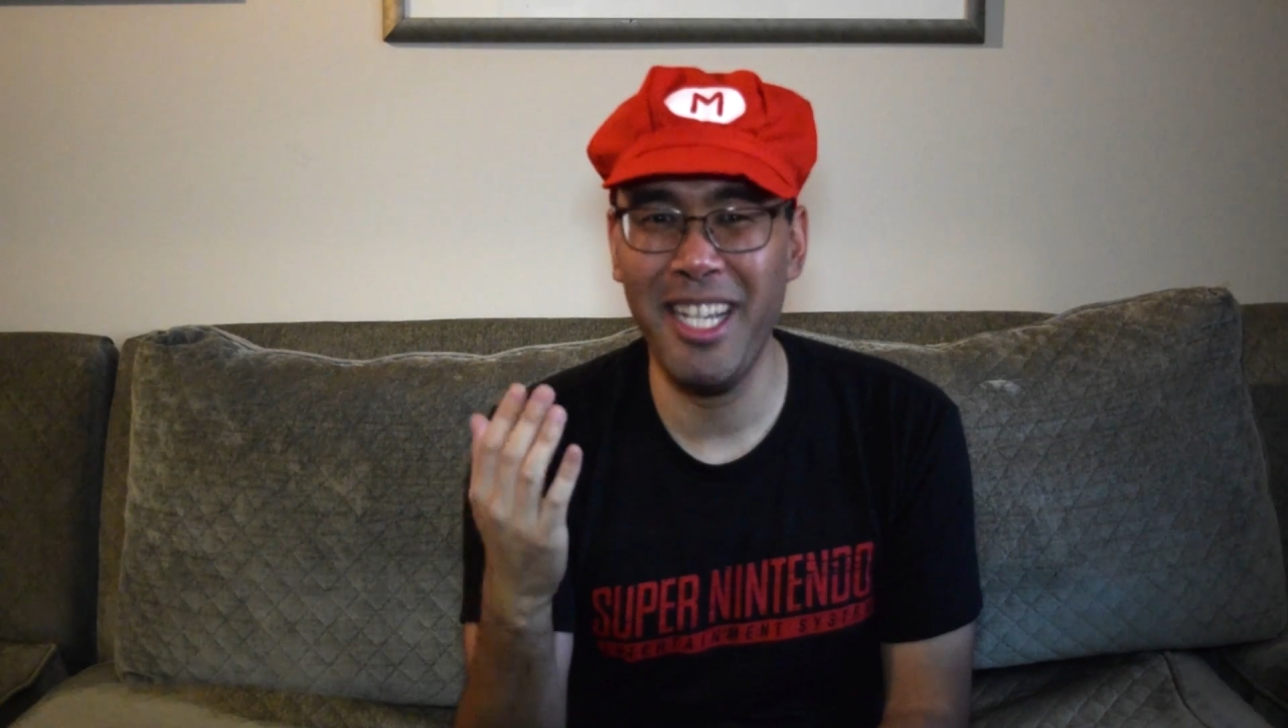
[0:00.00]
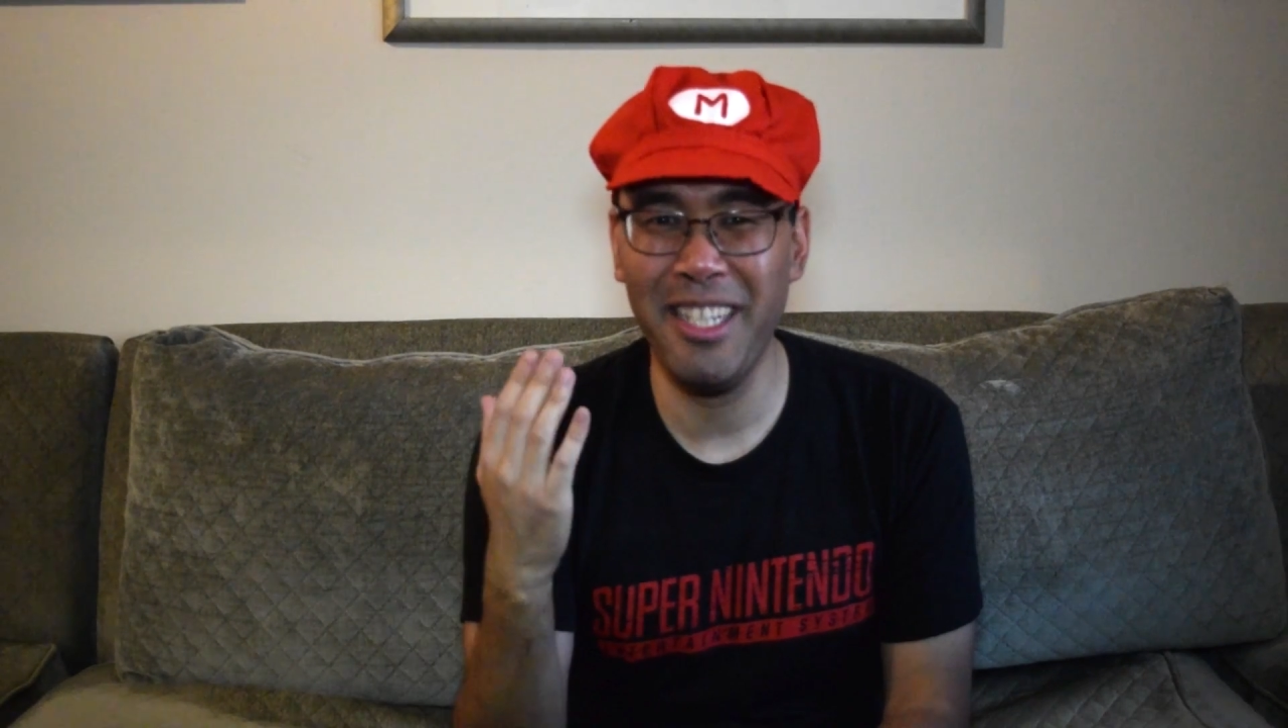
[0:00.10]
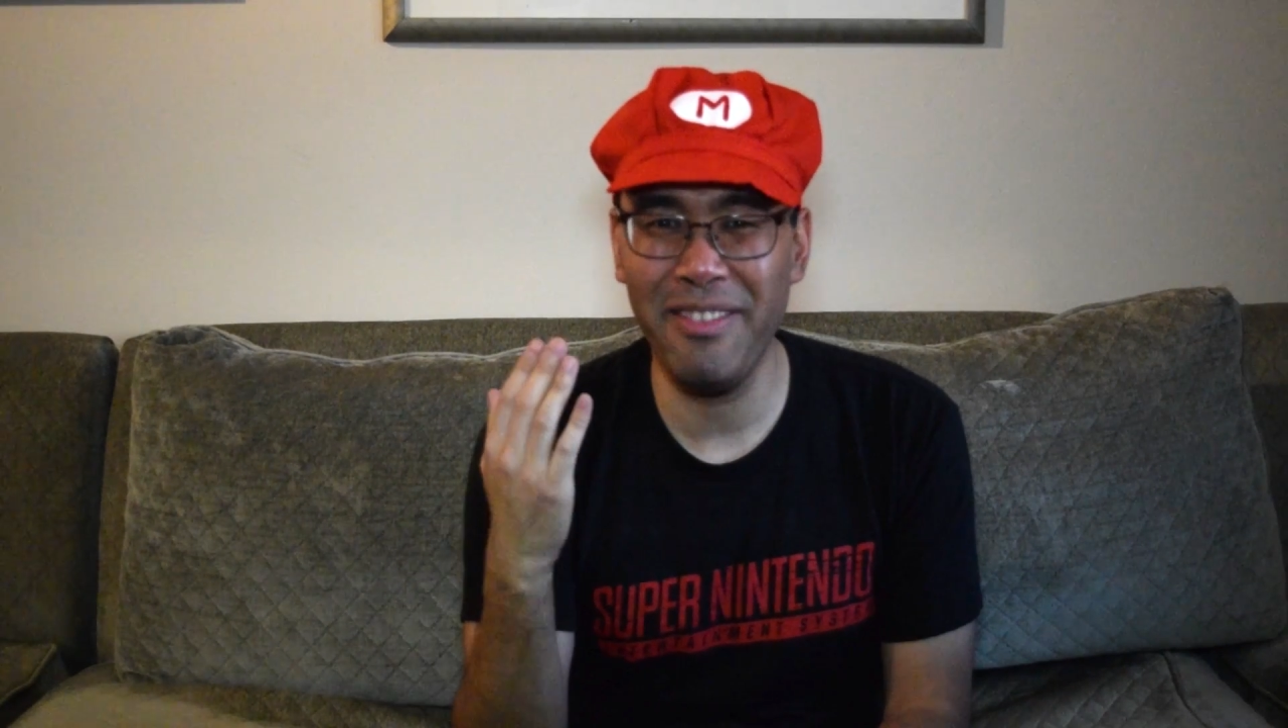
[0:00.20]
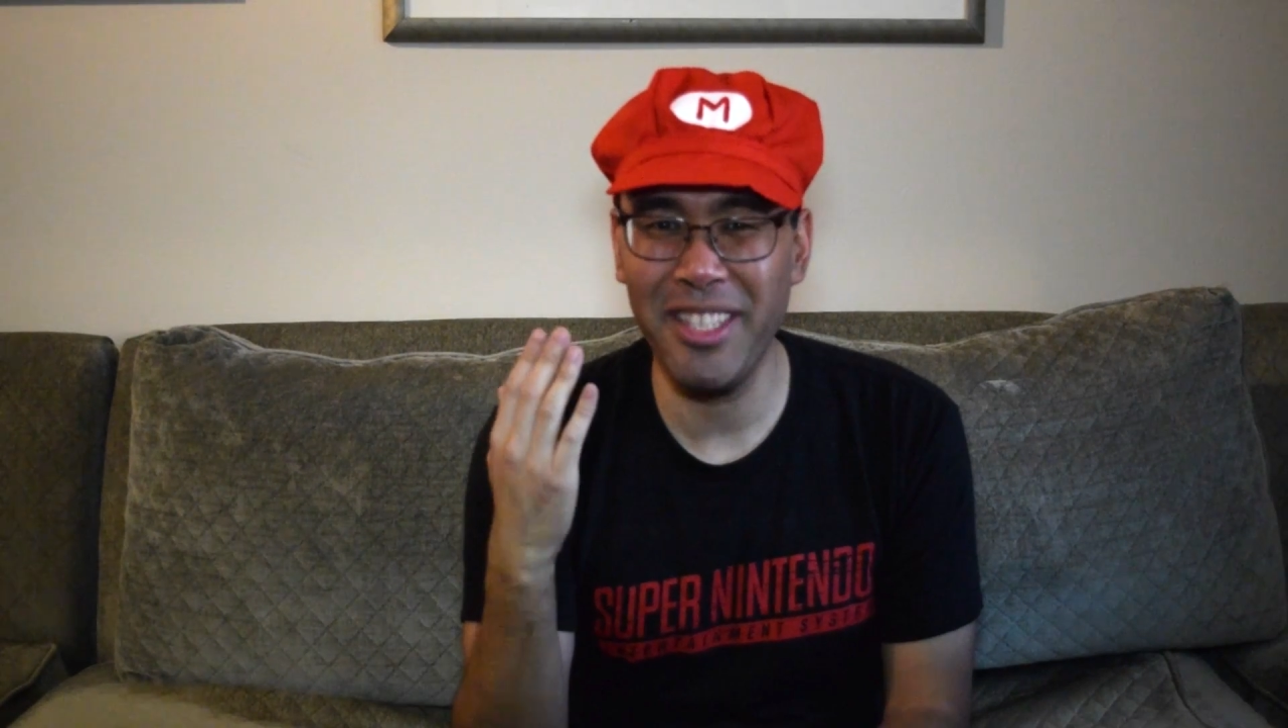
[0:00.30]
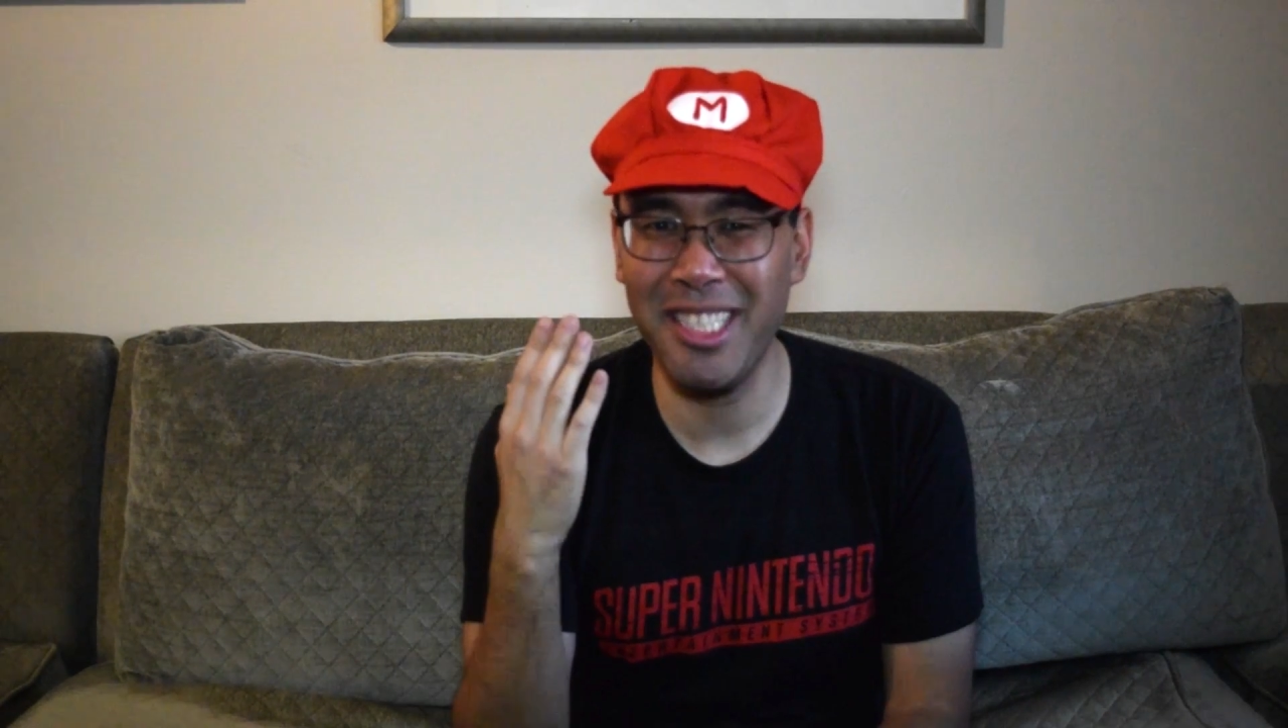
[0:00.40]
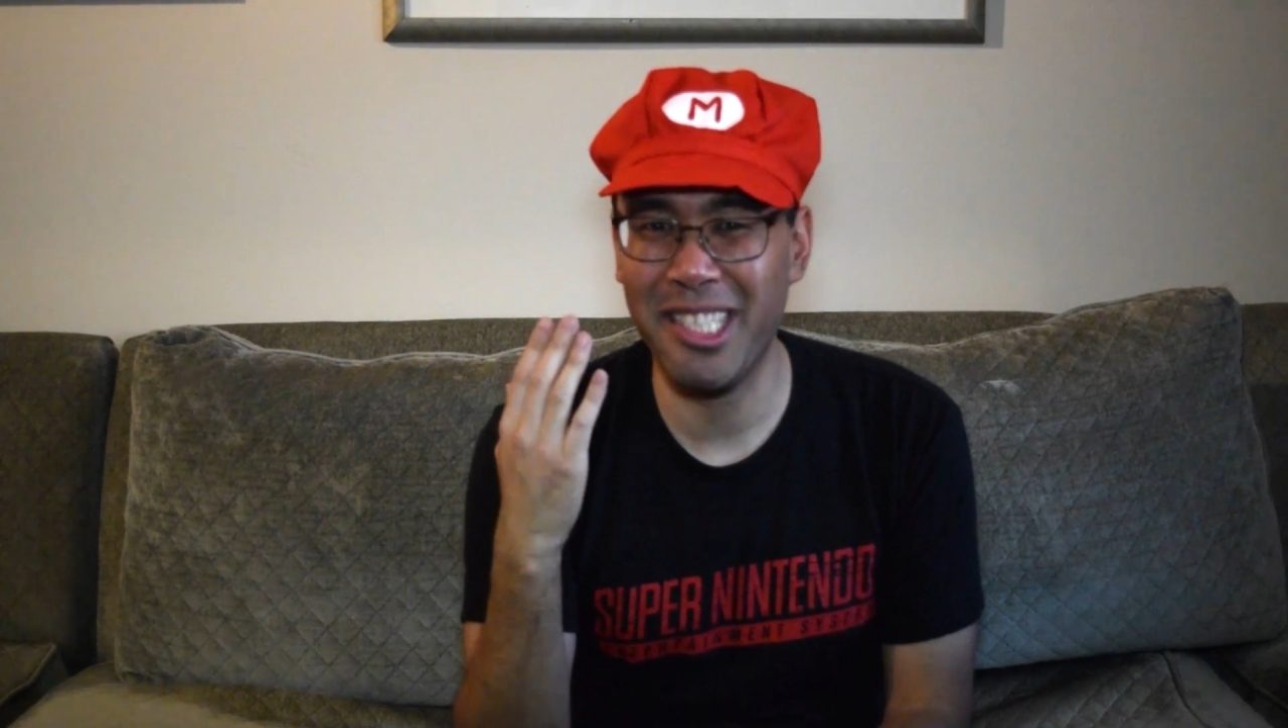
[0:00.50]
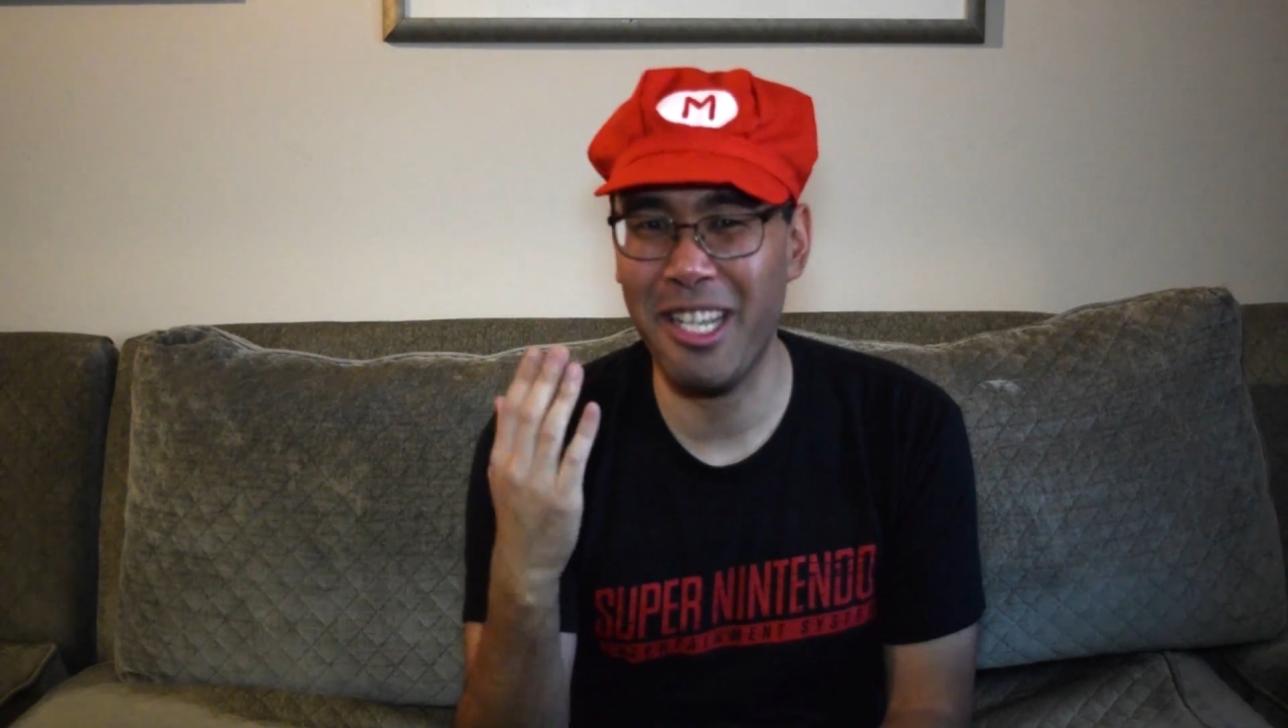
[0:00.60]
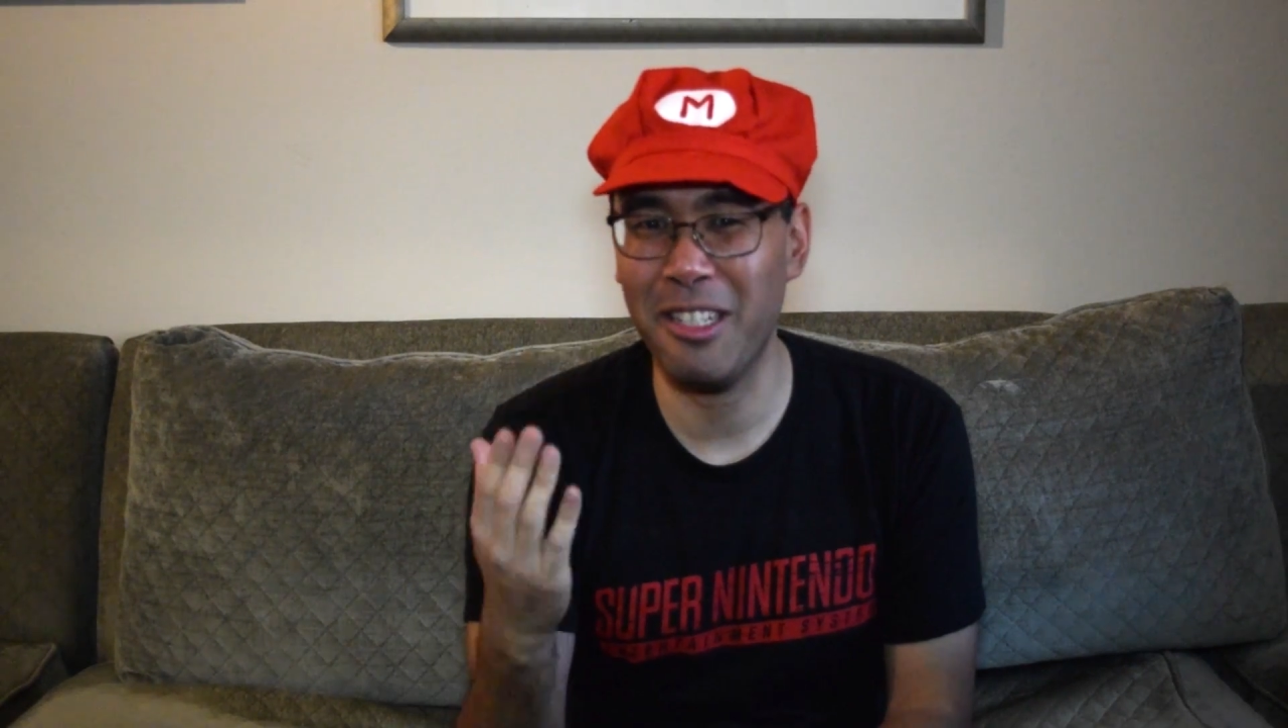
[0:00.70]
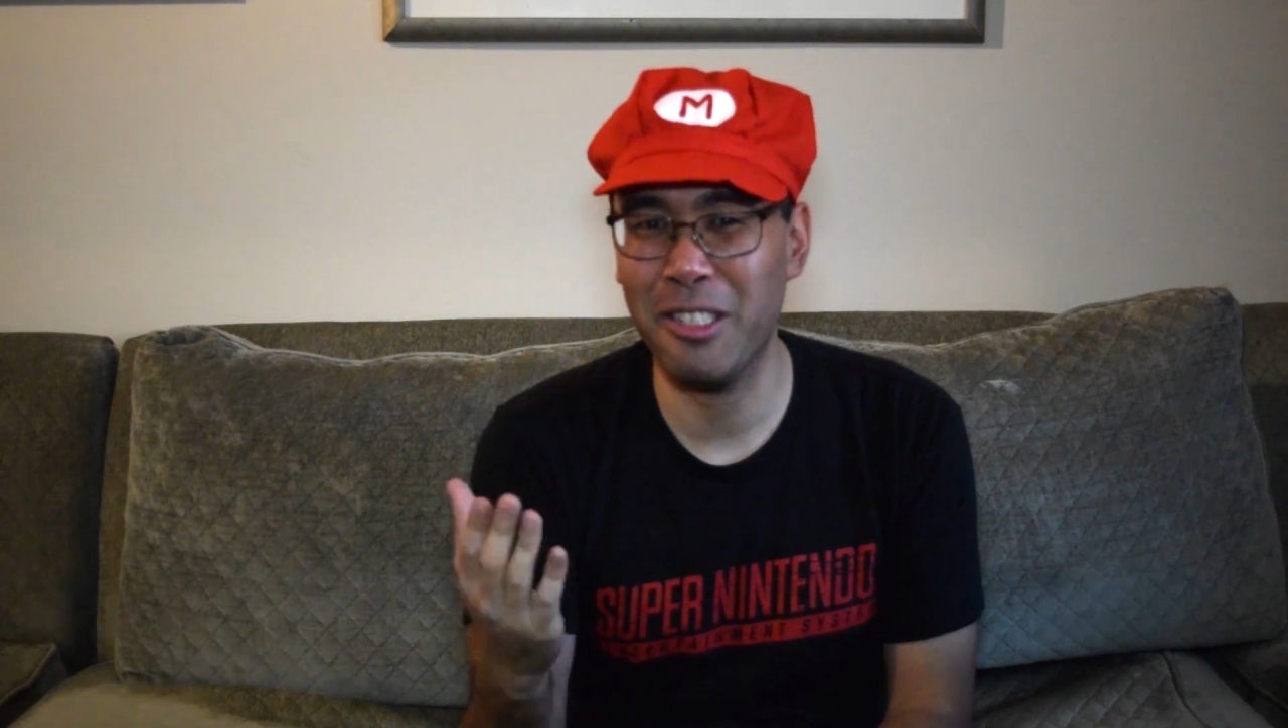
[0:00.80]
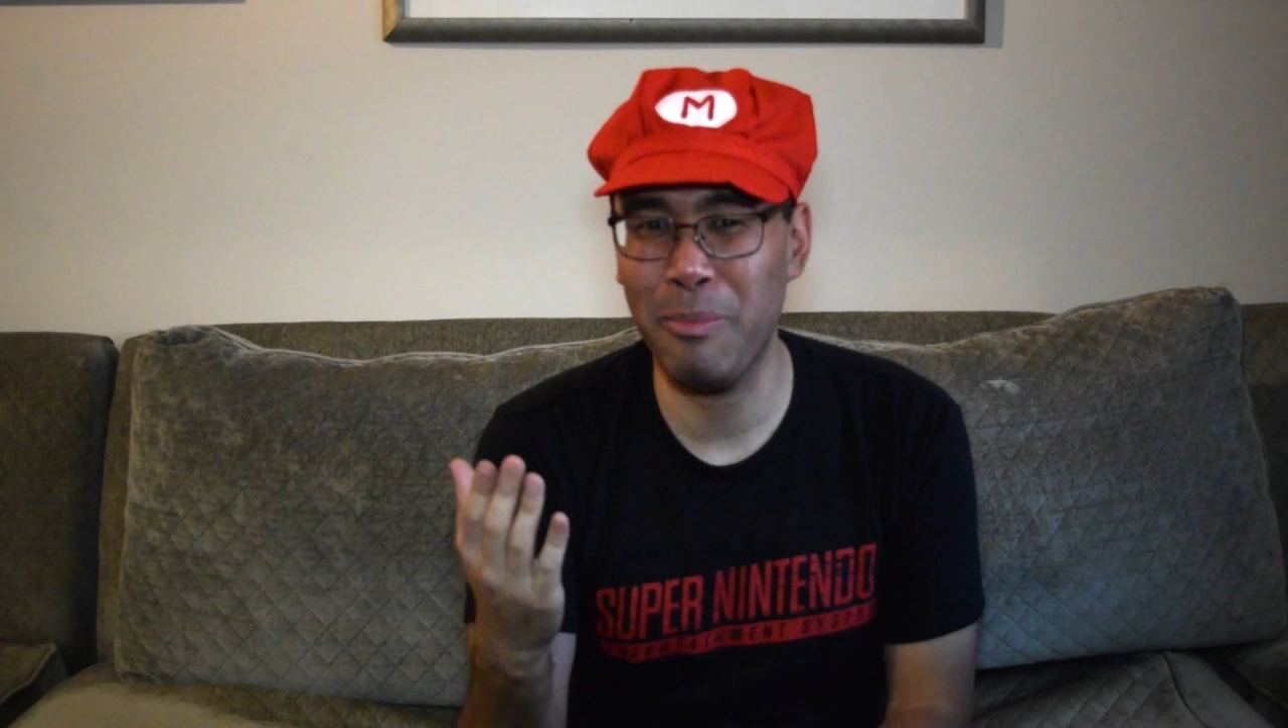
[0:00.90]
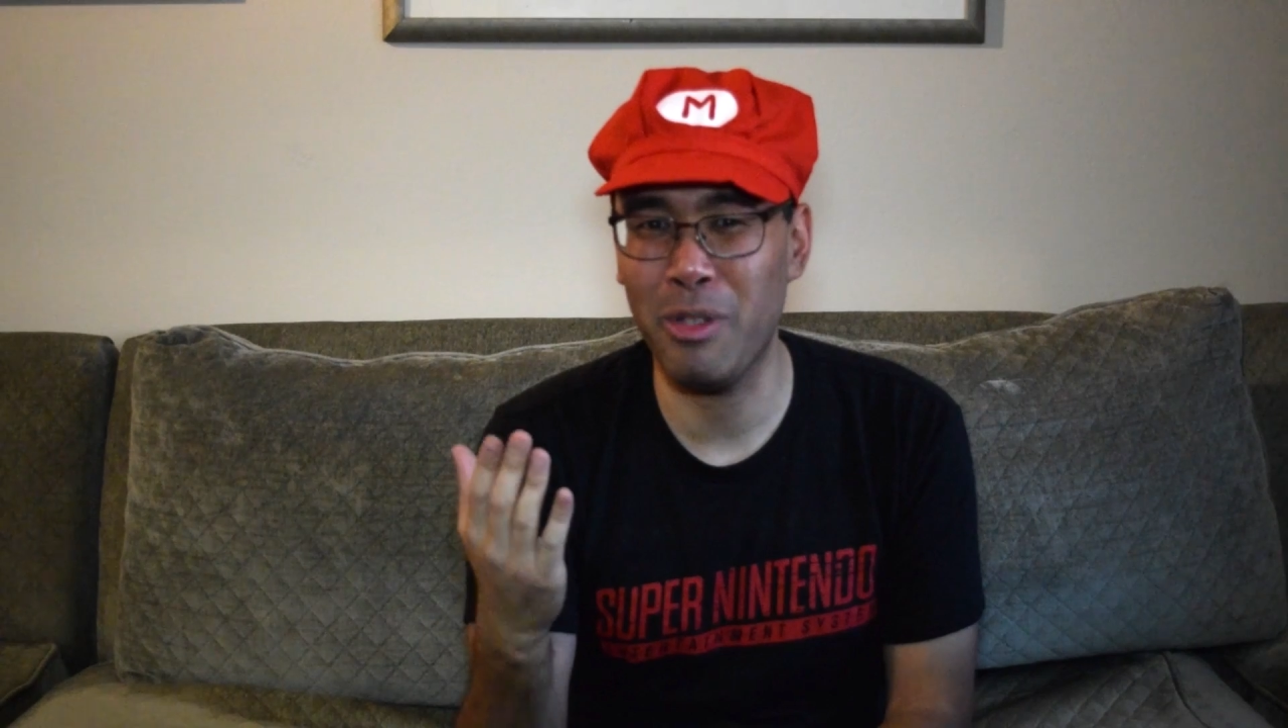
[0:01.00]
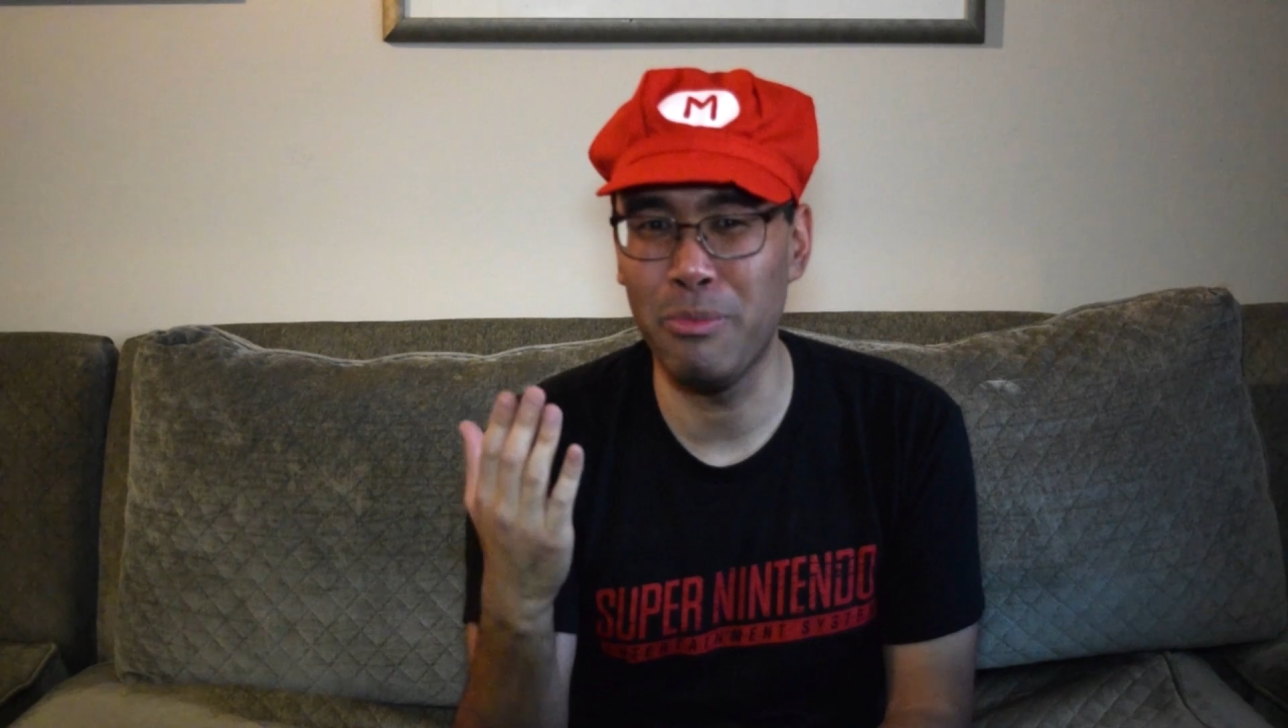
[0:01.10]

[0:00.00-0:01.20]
it definitely scales up